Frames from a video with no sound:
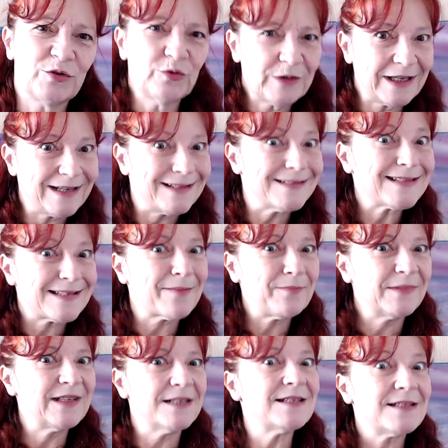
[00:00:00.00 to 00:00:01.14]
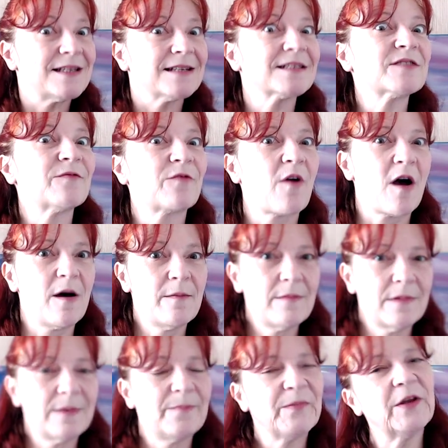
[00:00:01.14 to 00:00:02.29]
to take some distance
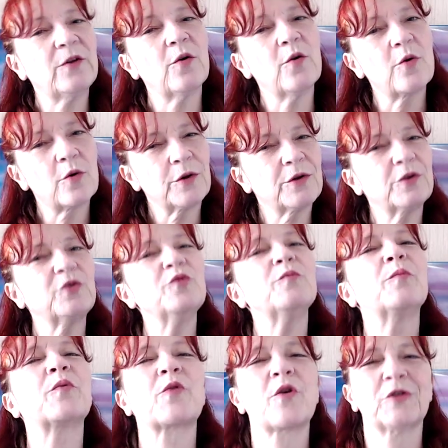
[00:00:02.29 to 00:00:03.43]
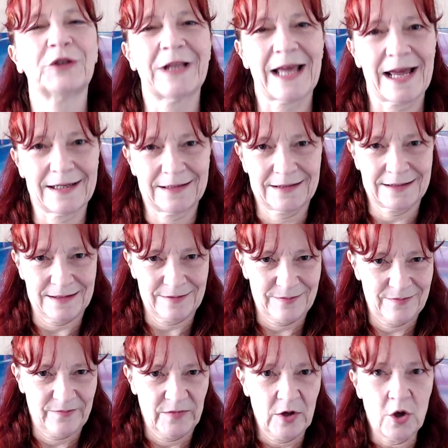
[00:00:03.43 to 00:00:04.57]
from, in order to protect.
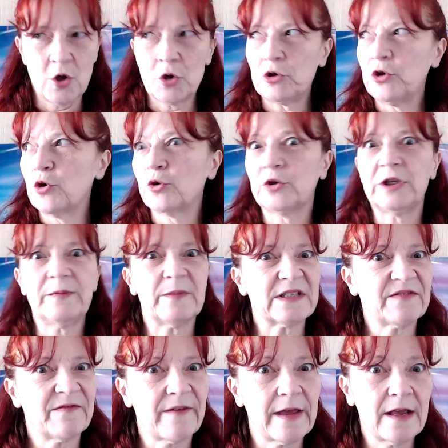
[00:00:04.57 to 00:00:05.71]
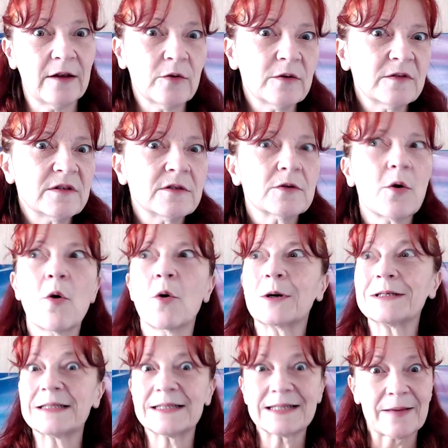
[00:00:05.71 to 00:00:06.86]
your deepest values,
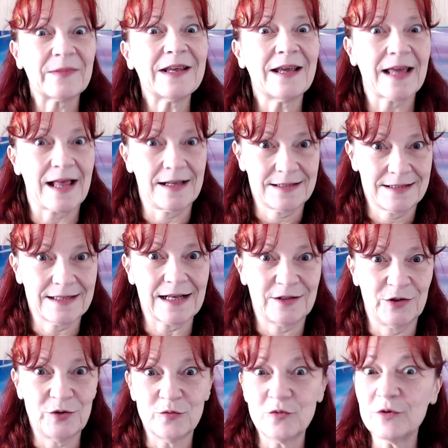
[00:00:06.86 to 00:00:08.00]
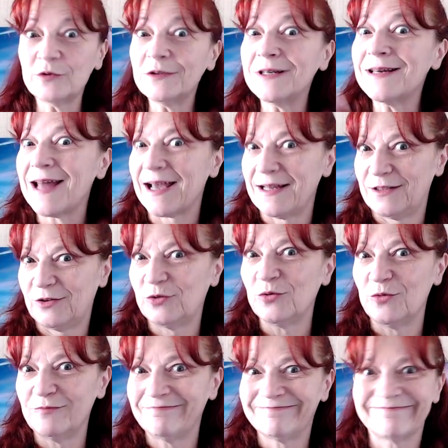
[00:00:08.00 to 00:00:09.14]
or something else that you would like
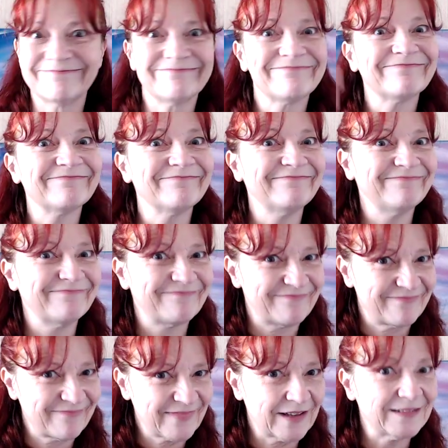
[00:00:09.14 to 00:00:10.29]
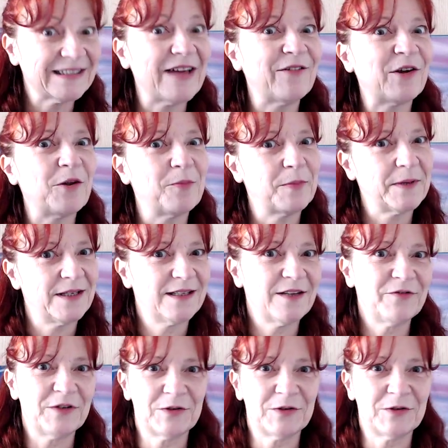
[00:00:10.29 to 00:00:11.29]
to develop in the